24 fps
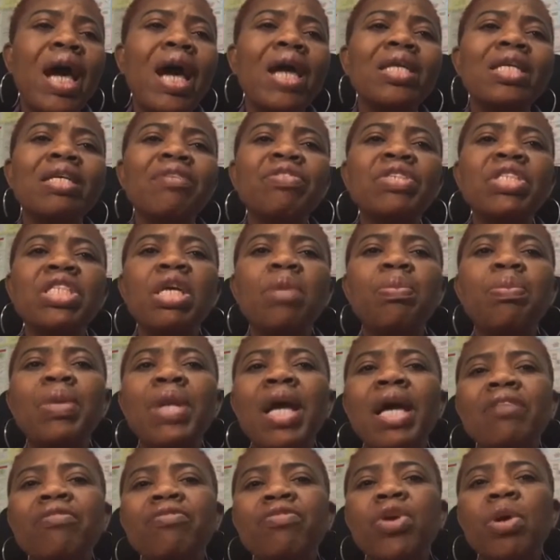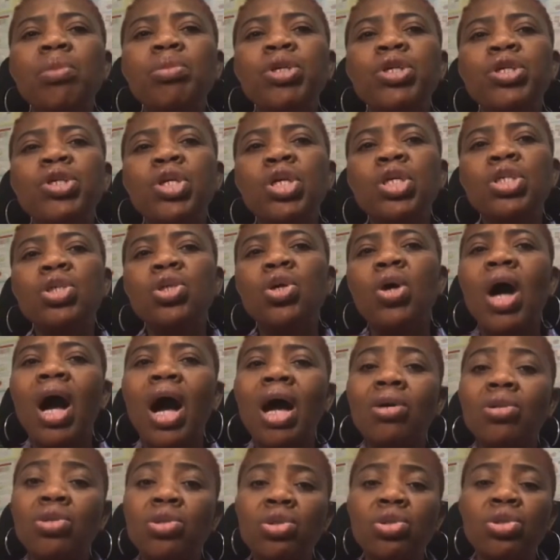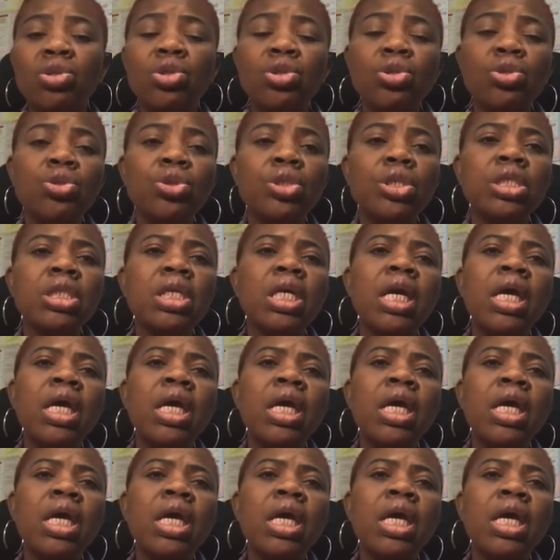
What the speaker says: And if it's a platform you don't know how to use,